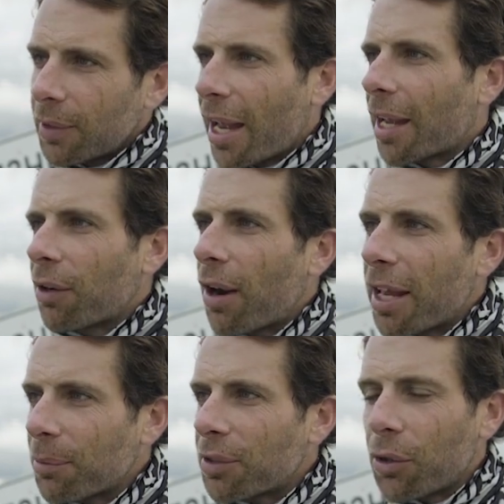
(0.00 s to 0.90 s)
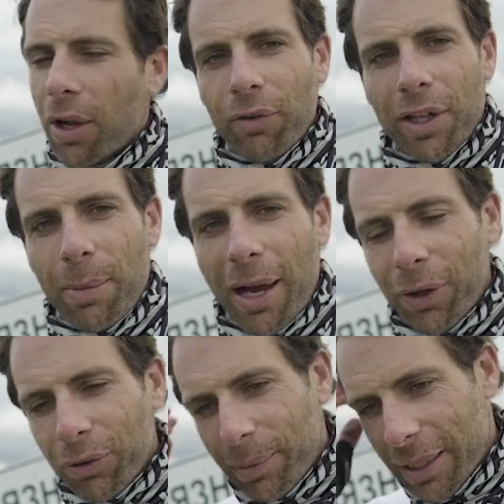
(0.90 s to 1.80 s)
I can ride. I'm still covering the
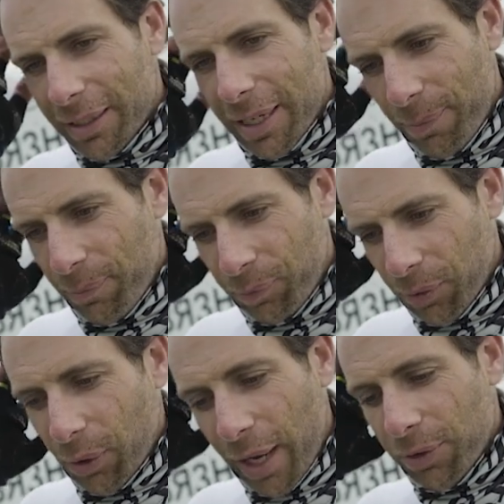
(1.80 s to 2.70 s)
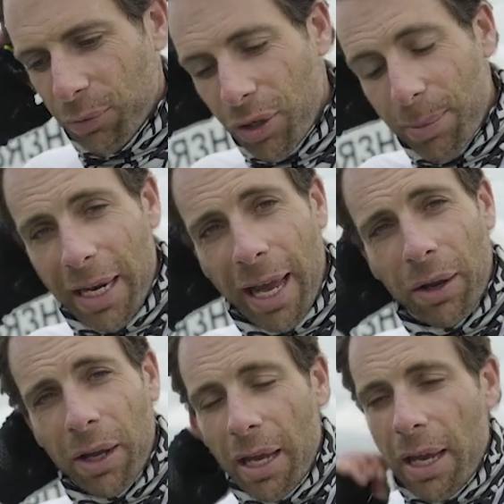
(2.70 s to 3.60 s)
miles, but I'll get some treatment
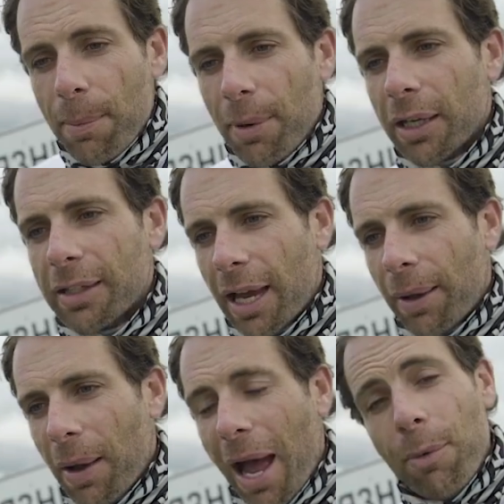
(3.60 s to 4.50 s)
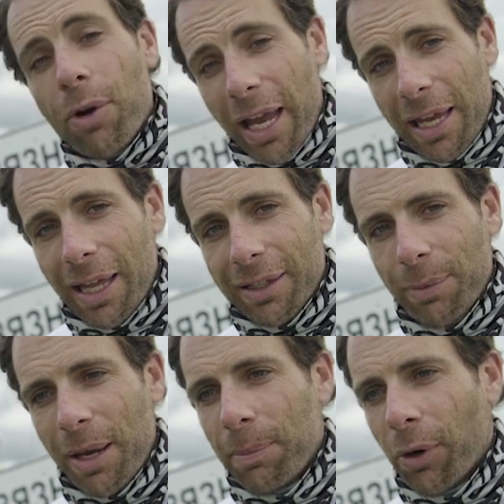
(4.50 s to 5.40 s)
now. But I'm okay. That's
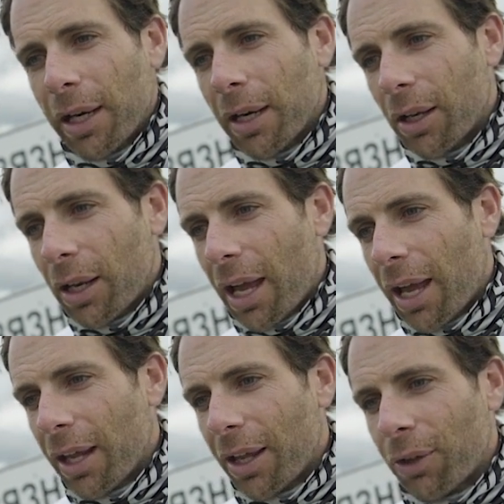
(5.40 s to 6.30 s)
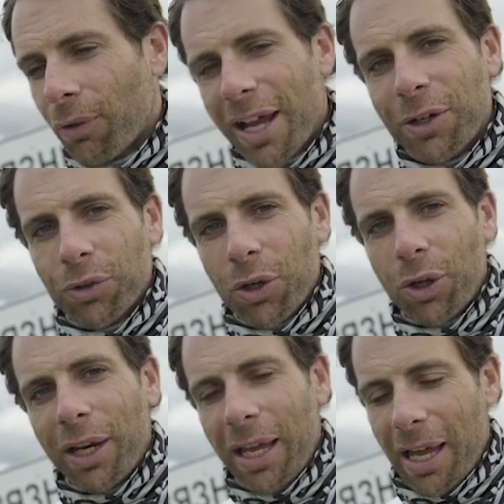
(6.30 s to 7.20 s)
the main point. The ride goes
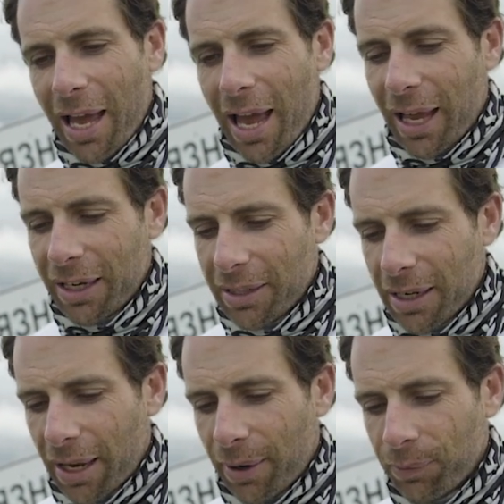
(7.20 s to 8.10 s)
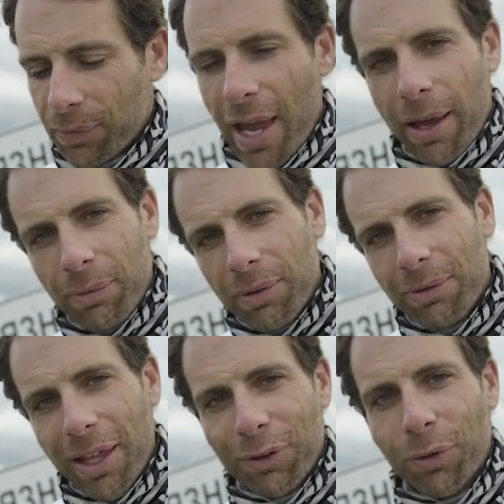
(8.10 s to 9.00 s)
on, and yeah,
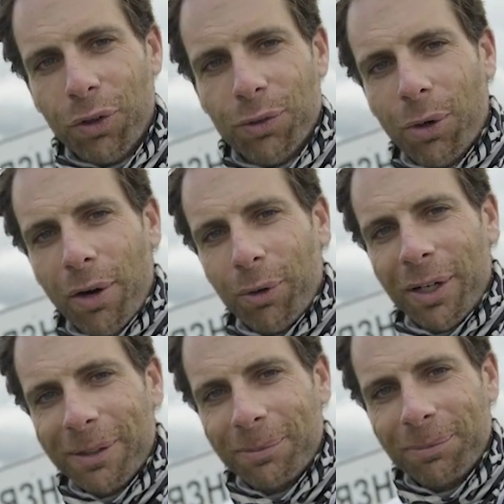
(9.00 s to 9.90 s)
thanks for all the support, everyone.